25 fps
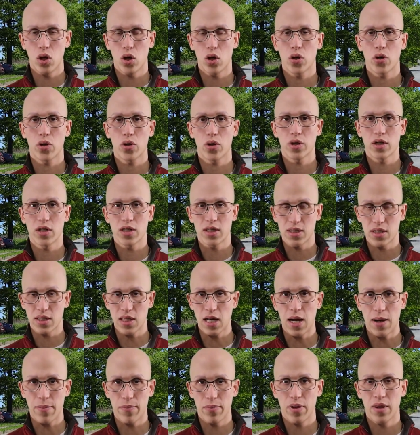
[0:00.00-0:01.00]
longer to
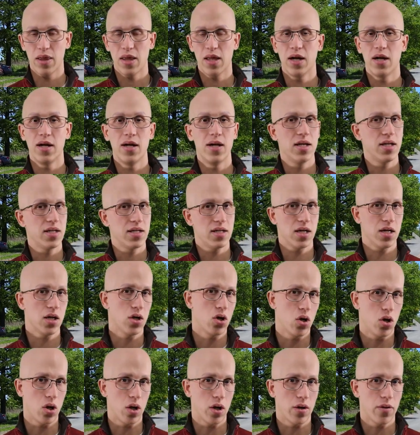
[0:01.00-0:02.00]
stop than it is
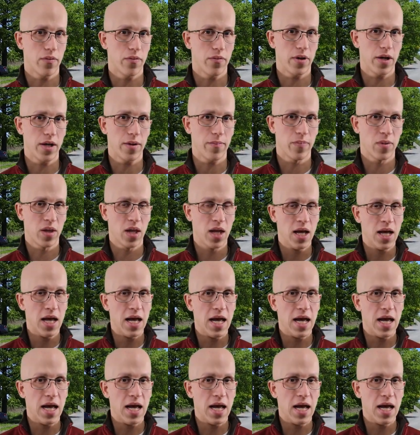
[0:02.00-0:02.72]
in a car, right?